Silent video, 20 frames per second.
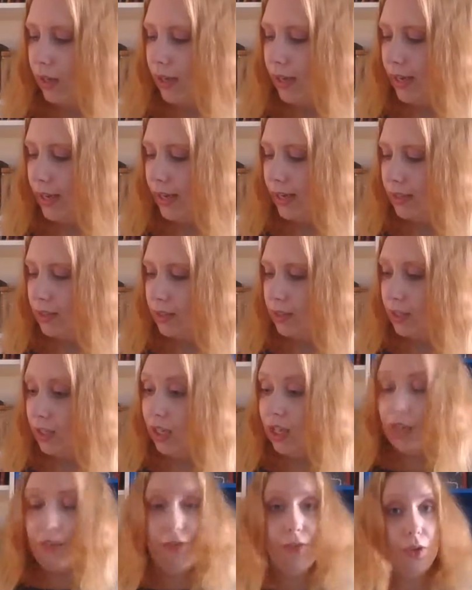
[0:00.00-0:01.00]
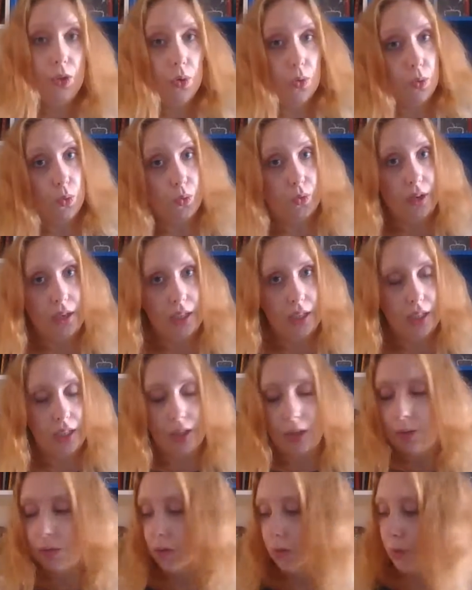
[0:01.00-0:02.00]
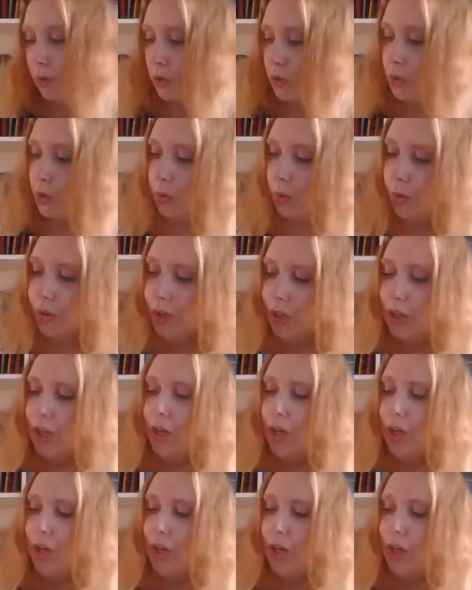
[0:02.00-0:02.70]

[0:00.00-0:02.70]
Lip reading: And if you're already going to bookstore,